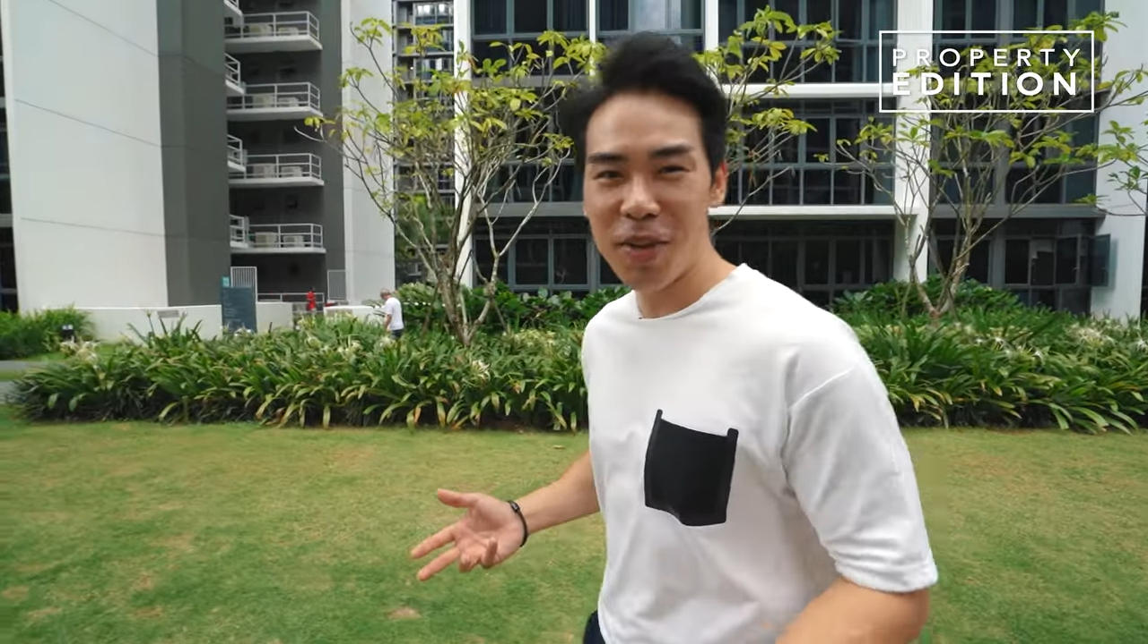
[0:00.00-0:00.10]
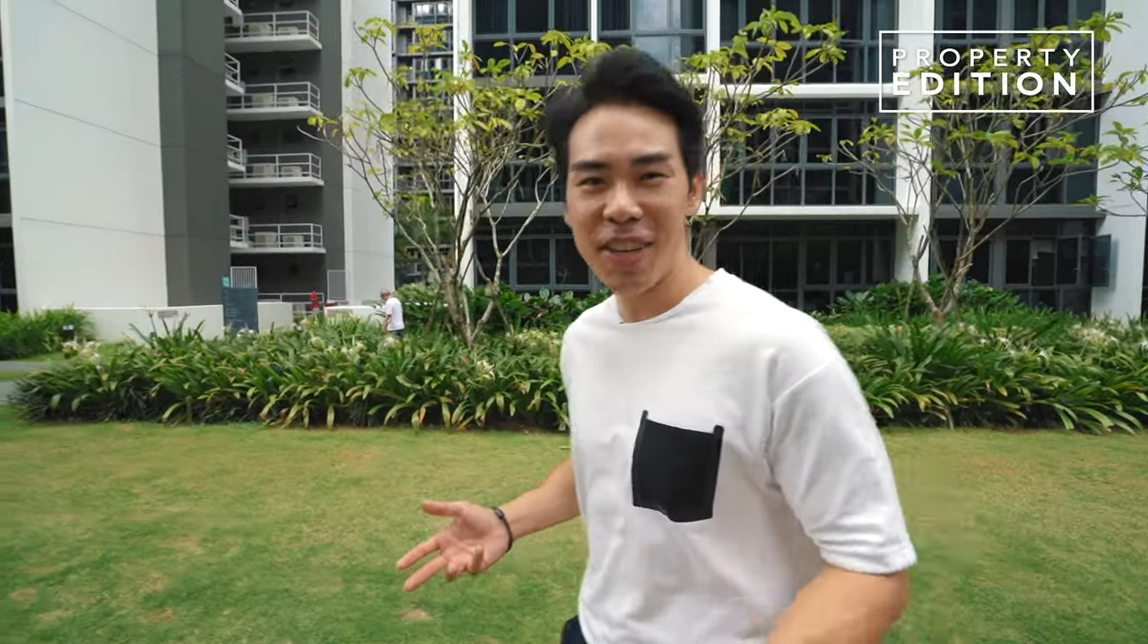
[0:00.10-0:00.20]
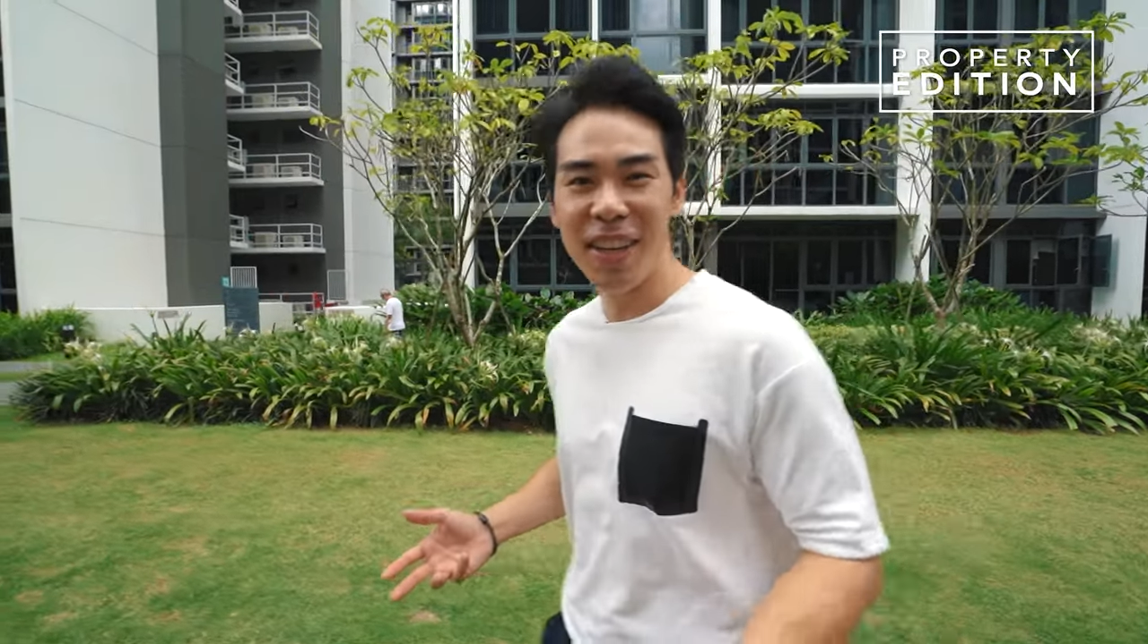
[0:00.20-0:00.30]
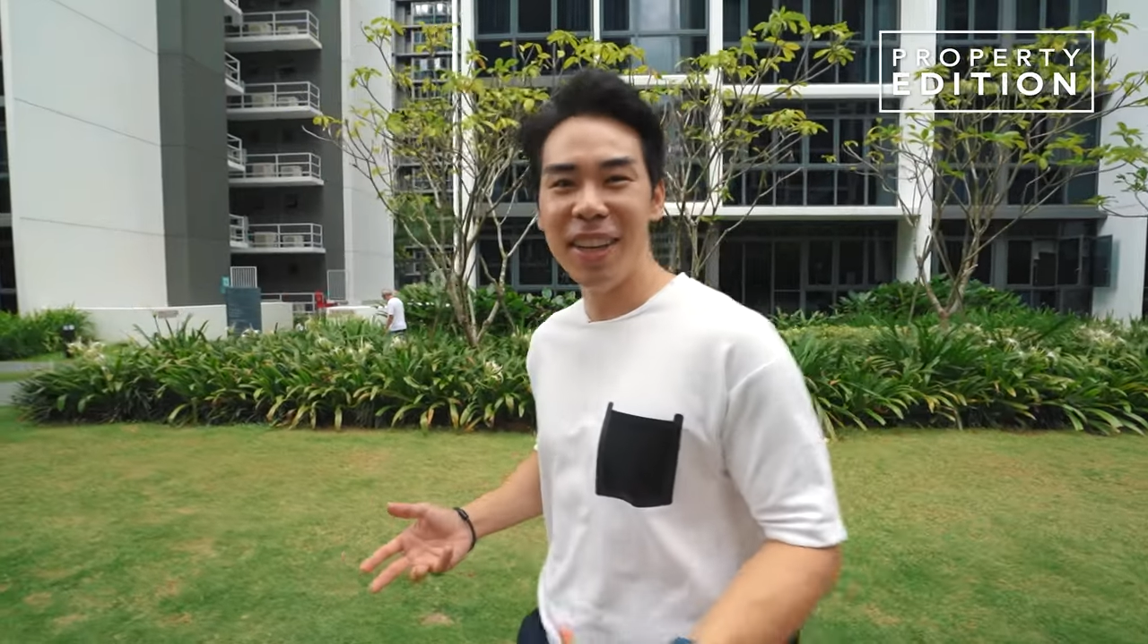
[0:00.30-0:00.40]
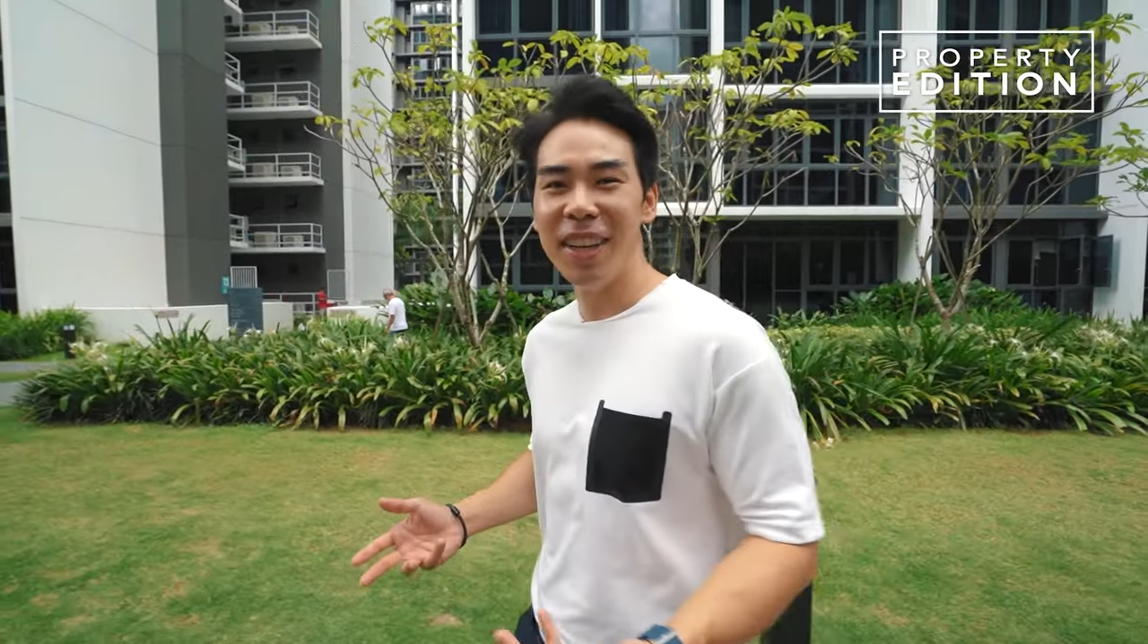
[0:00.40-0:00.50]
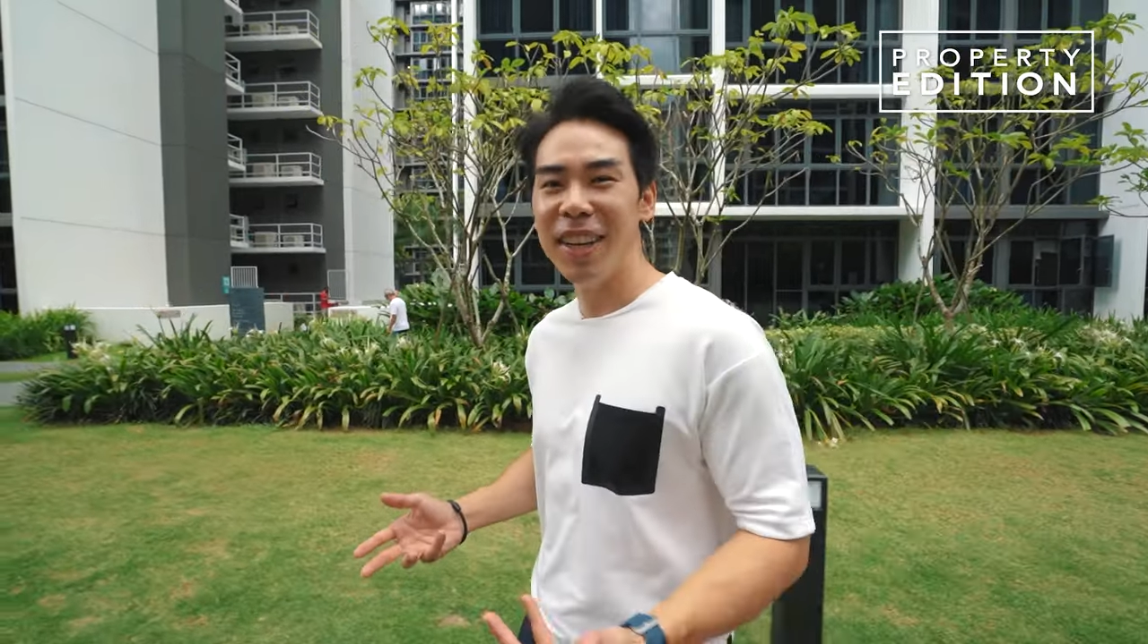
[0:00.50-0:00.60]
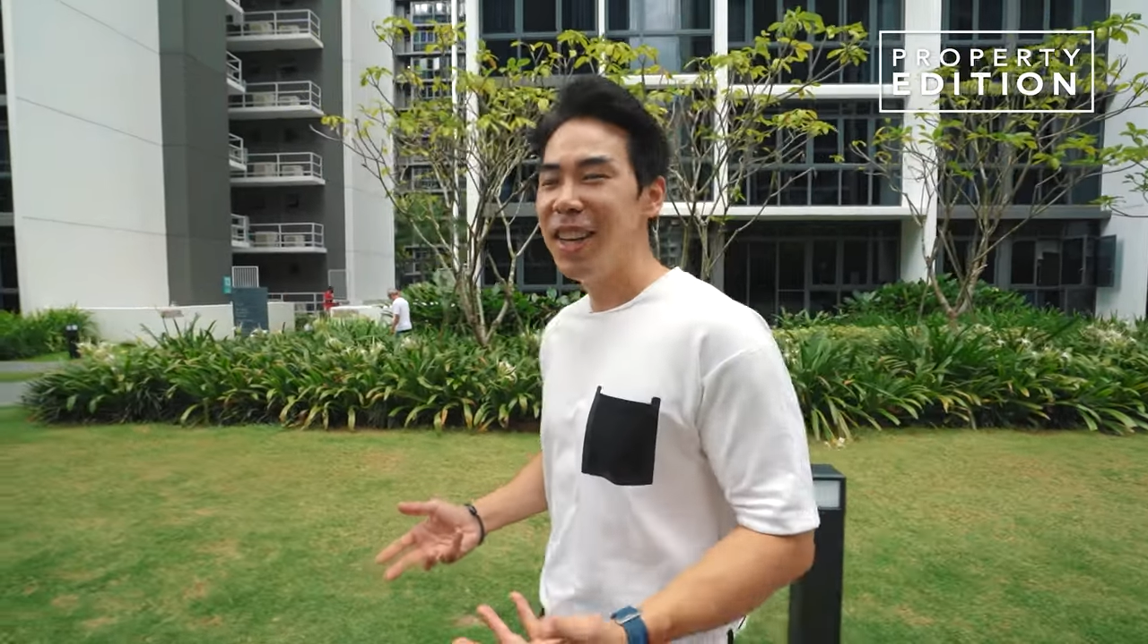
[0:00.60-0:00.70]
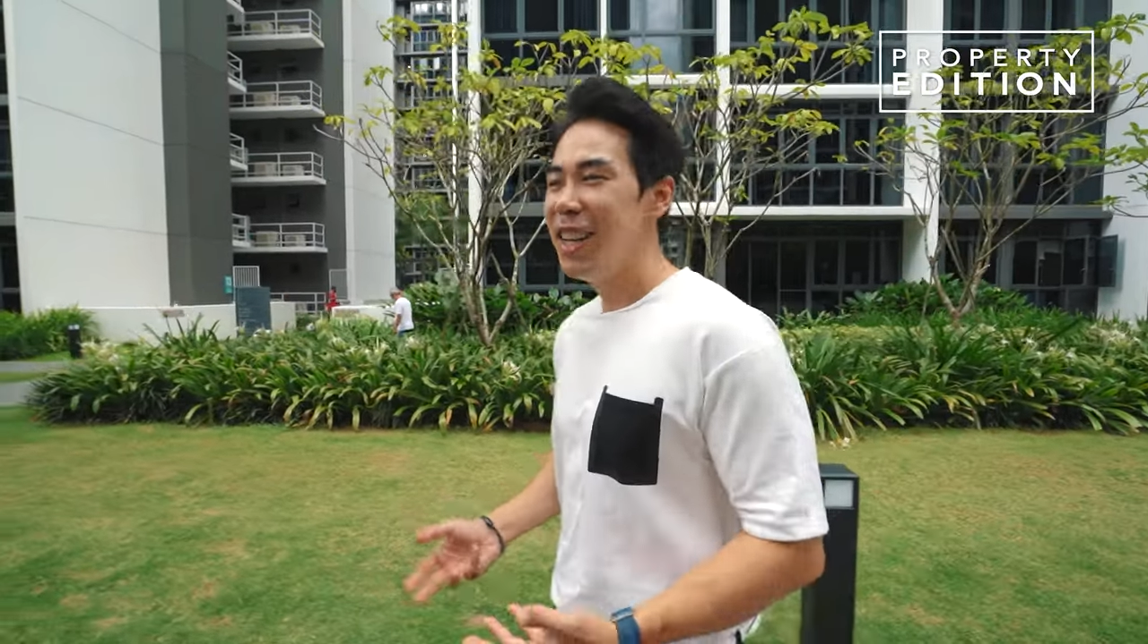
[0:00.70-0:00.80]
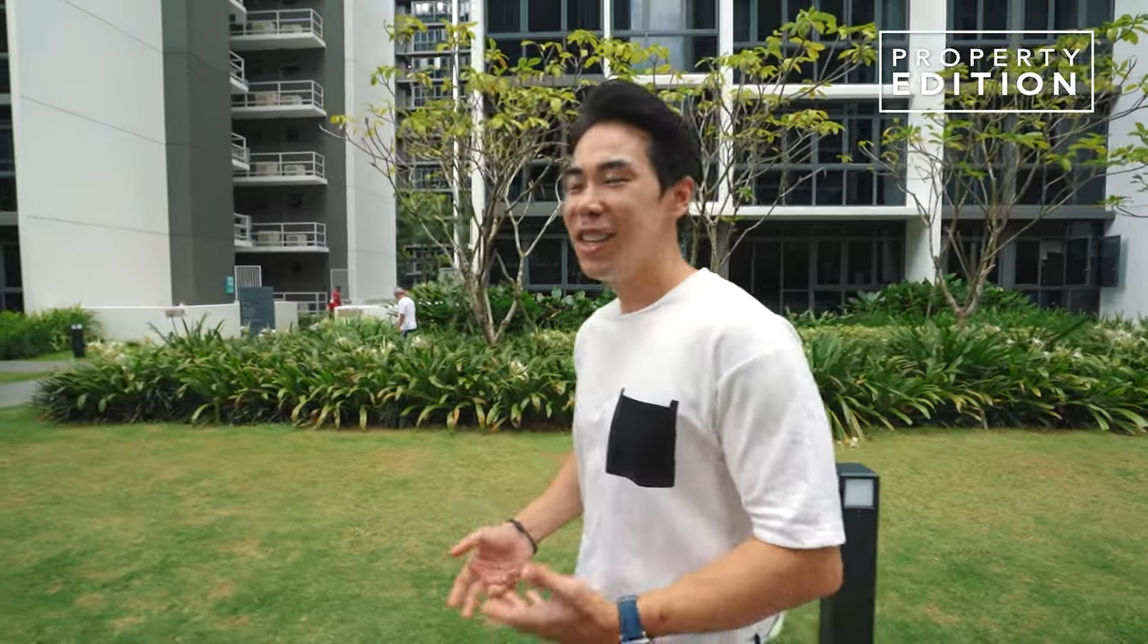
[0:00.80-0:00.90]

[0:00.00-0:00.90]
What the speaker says: Town Centre.